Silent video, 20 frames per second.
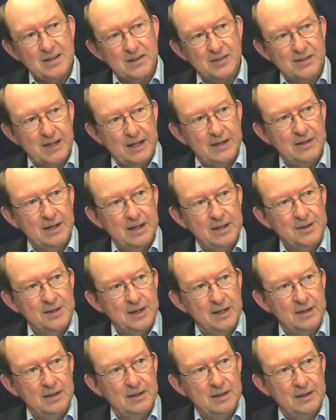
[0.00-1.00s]
extent, I
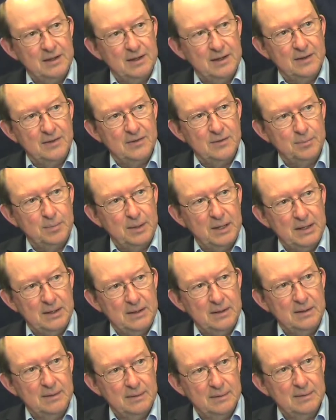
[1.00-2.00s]
think it's
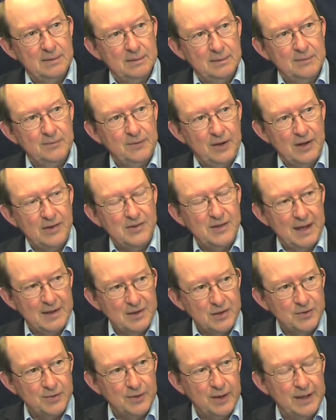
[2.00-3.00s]
been very
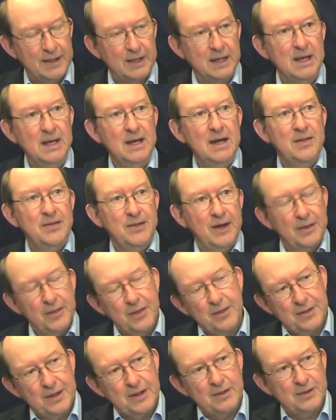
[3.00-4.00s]
satisfying. The other
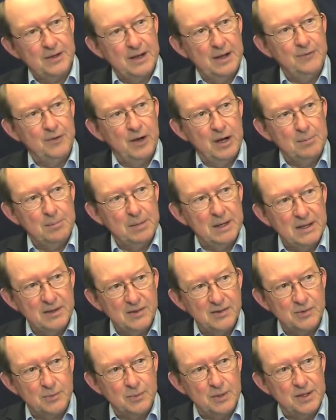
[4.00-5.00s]
thing that I'm very
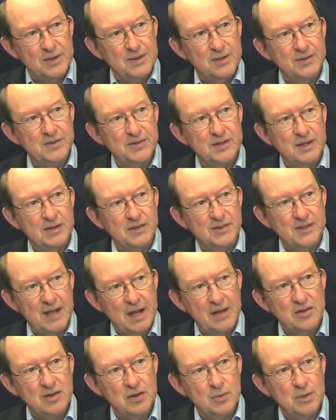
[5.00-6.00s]
pleased with is the
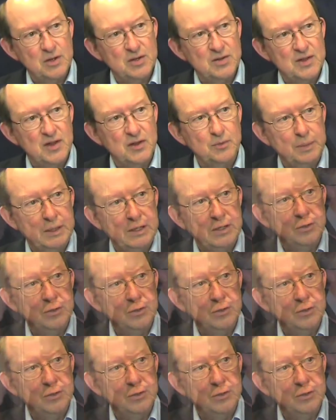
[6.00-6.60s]
extent to which there's been